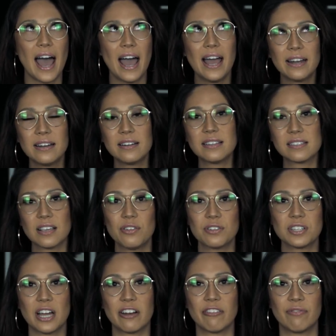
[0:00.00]
and this other
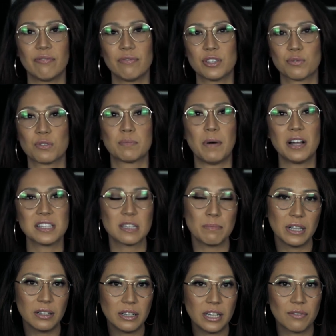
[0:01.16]
side of this
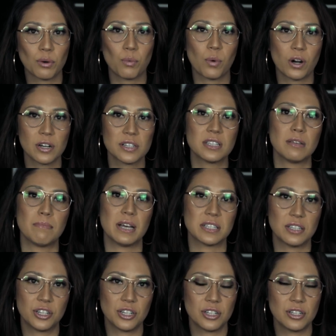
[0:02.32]
responsibility of the words and the
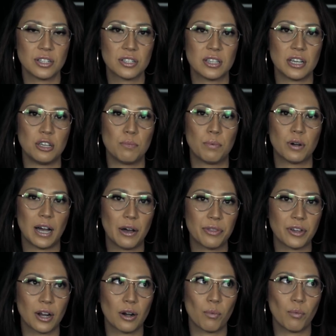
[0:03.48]
messages that you put
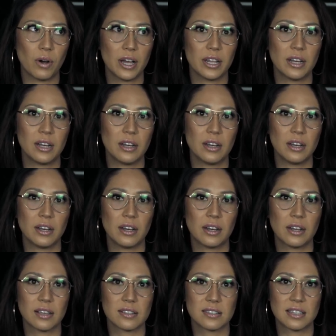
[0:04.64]
out there, and what
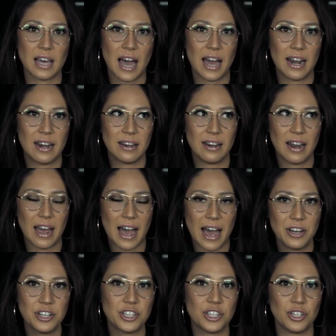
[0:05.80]
does that
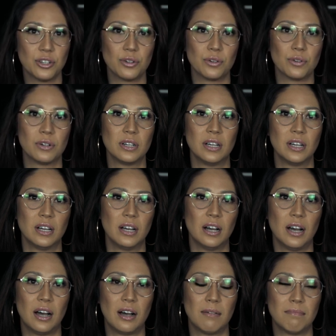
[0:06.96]
add to?
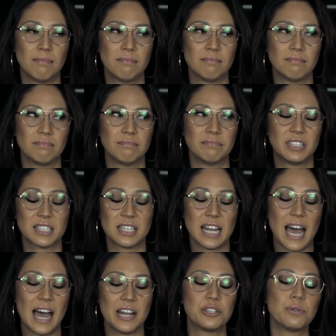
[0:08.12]
Does it
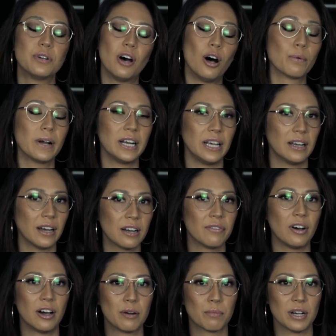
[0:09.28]
add to an already kind
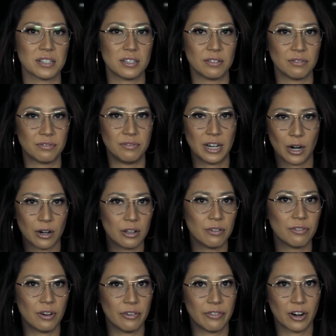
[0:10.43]
of unimpressive
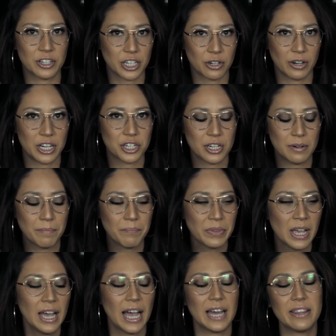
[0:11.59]
narrative of our generation?
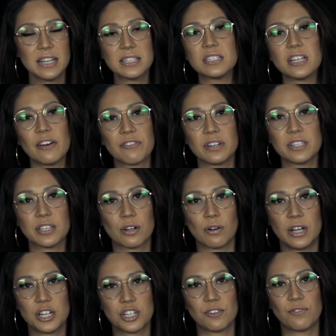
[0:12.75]
And that's a tough
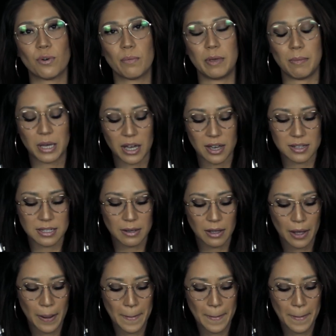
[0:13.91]
consideration for me, because